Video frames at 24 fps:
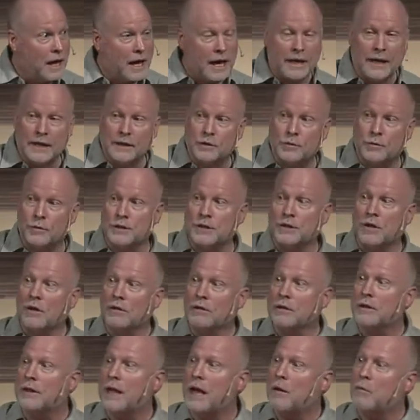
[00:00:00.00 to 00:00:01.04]
And as a
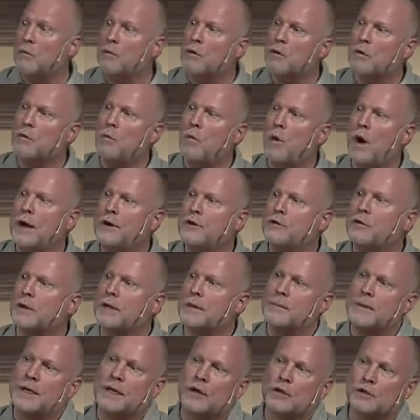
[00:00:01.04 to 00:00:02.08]
result of that, we're
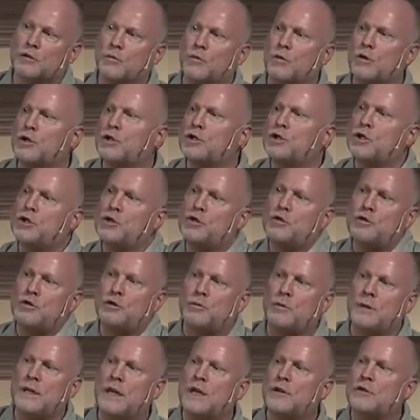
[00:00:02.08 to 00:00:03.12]
wondering, because we're
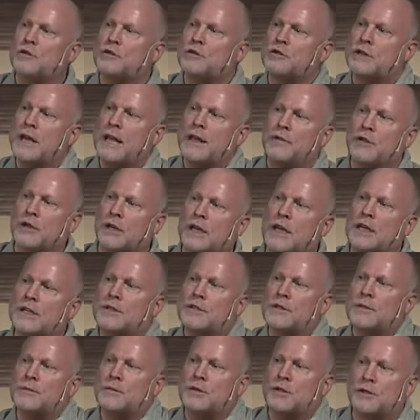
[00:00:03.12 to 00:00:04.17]
Jews, we understand the
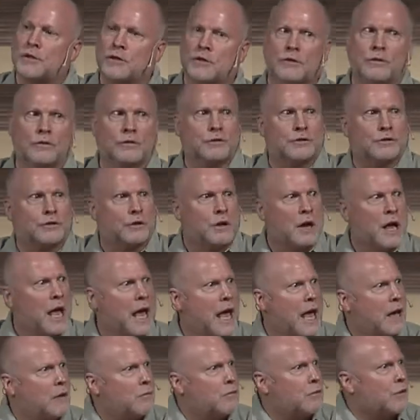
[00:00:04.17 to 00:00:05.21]
customs and the culture,
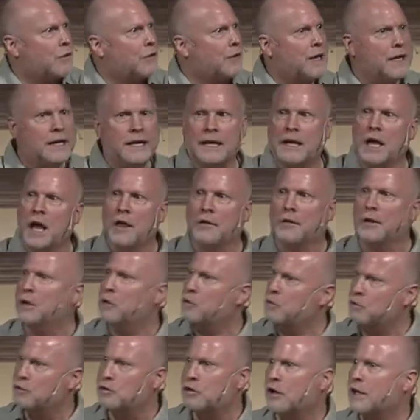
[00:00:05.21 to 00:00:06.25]
and we're thinking, then
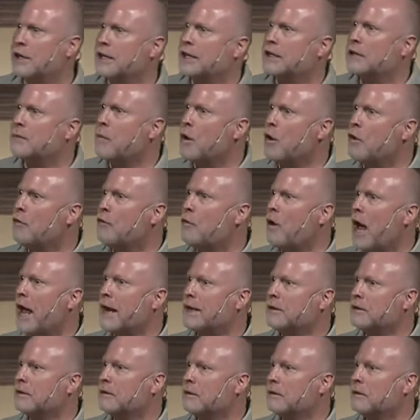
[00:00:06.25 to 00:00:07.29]
who's going to get the
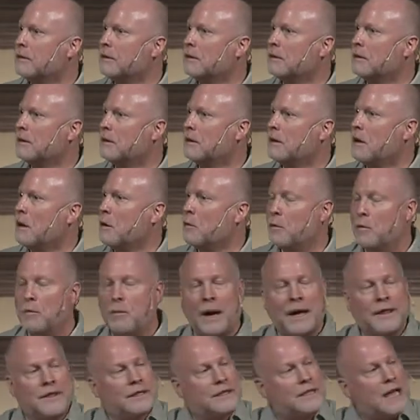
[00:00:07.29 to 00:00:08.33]
birthright? Well,
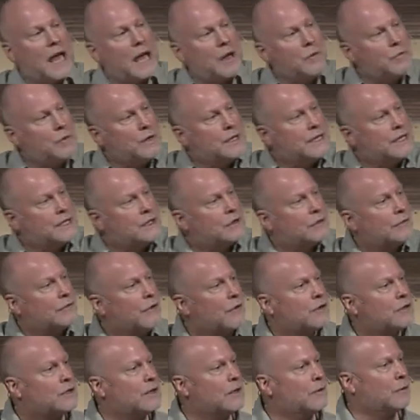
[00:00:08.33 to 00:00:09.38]
by the time we get to
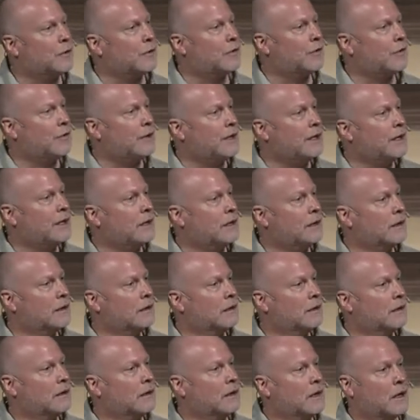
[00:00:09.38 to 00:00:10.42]
verse number 3,
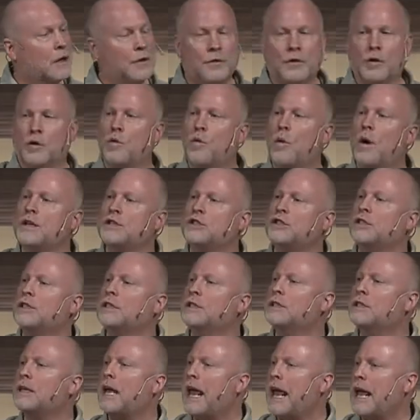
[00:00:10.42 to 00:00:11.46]
the question
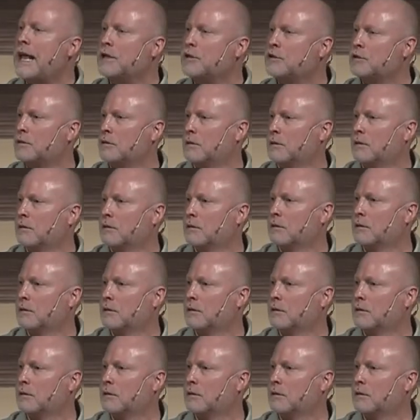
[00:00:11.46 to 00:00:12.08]
is answered.